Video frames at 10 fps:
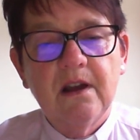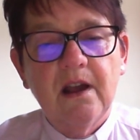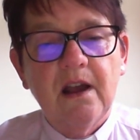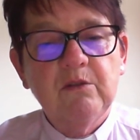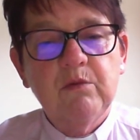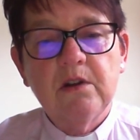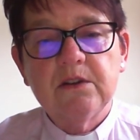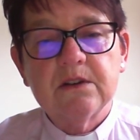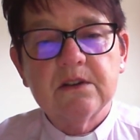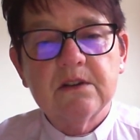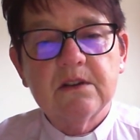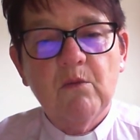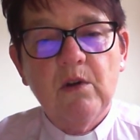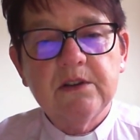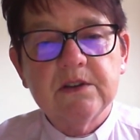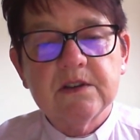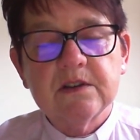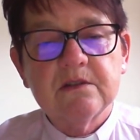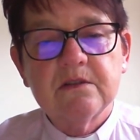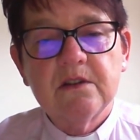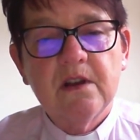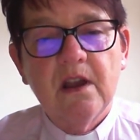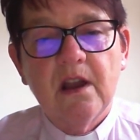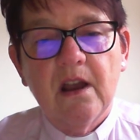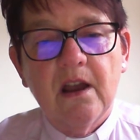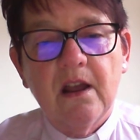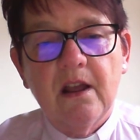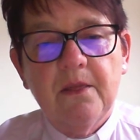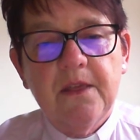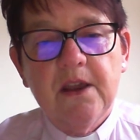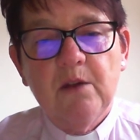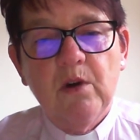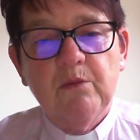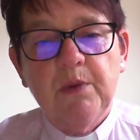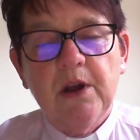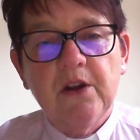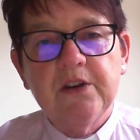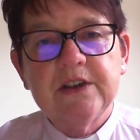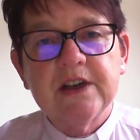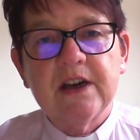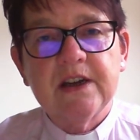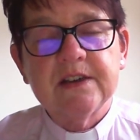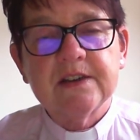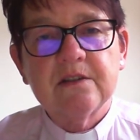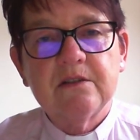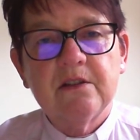And once the one partner dies,